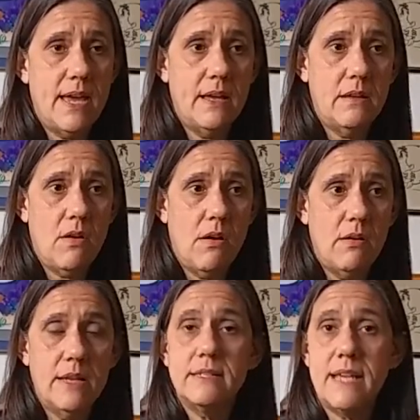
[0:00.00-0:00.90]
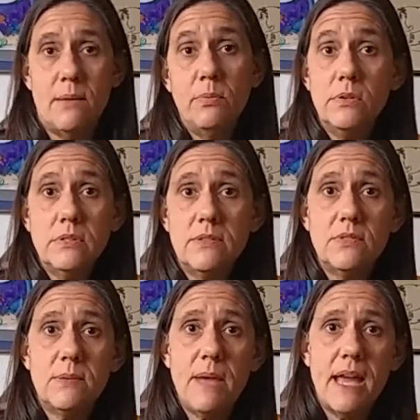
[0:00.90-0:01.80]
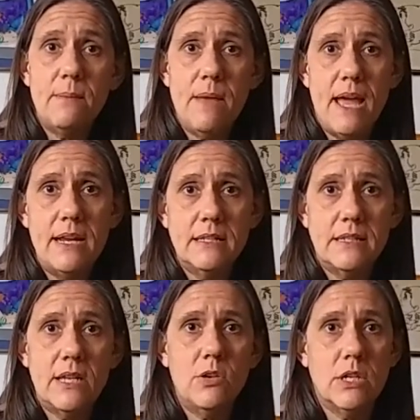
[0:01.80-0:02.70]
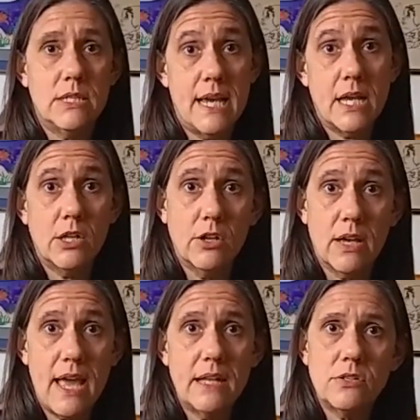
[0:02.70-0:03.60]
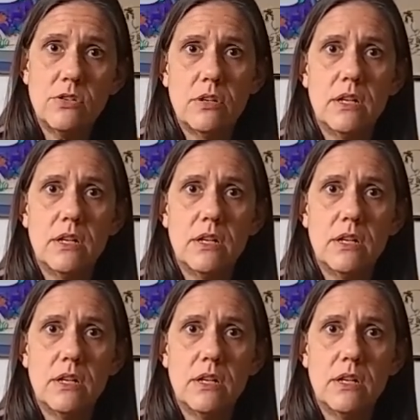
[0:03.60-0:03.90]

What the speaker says: that are examples of some animatics that you can take a look at